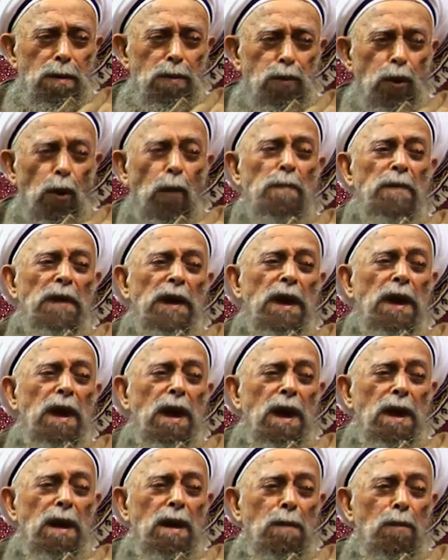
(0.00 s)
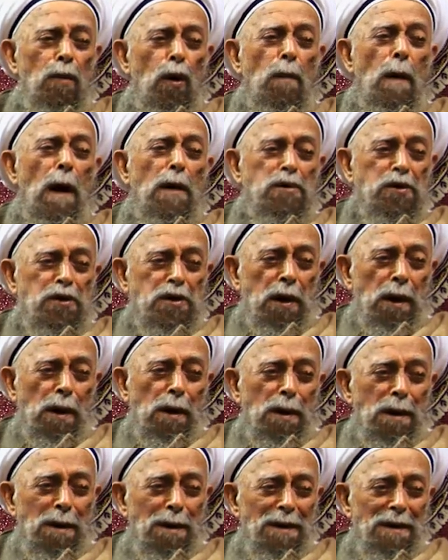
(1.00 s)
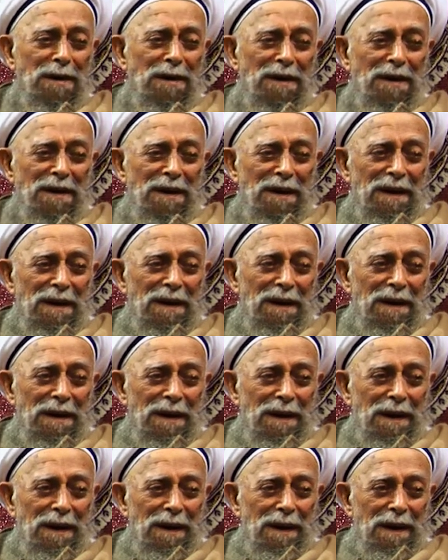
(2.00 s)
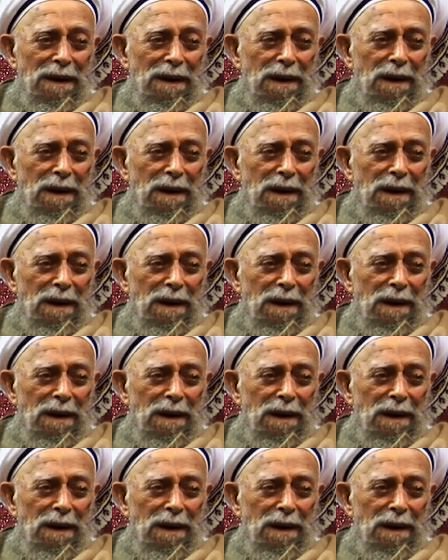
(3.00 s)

to be Mubashir." Good tidings.